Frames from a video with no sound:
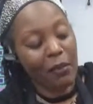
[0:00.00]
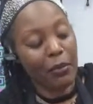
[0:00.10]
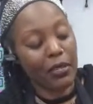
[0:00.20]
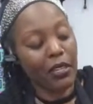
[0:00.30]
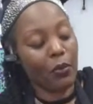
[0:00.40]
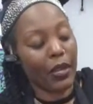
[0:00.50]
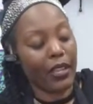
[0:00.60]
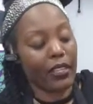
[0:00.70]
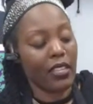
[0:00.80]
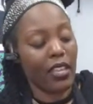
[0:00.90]
But
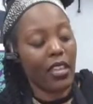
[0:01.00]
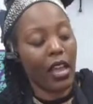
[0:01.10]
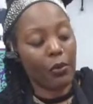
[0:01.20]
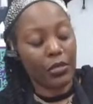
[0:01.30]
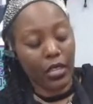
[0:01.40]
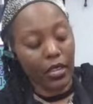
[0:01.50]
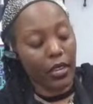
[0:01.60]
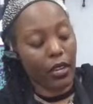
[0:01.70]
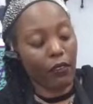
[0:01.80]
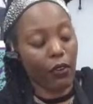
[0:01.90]
anyways, I was taking
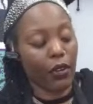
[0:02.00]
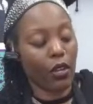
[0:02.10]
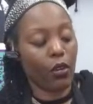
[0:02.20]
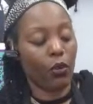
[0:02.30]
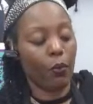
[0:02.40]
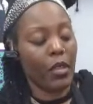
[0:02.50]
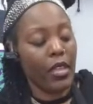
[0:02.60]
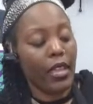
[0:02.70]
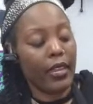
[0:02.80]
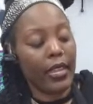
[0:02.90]
care of her at home,
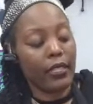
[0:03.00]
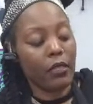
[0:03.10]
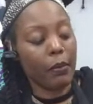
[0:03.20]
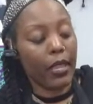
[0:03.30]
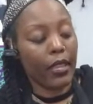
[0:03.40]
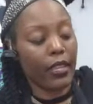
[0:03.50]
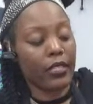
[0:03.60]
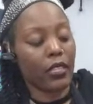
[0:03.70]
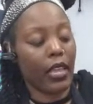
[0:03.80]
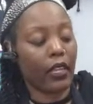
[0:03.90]
and SMA
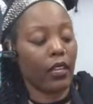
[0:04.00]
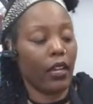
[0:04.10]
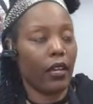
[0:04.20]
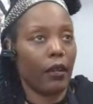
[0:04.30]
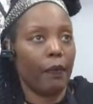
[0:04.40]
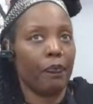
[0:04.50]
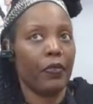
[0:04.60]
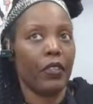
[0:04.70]
is like a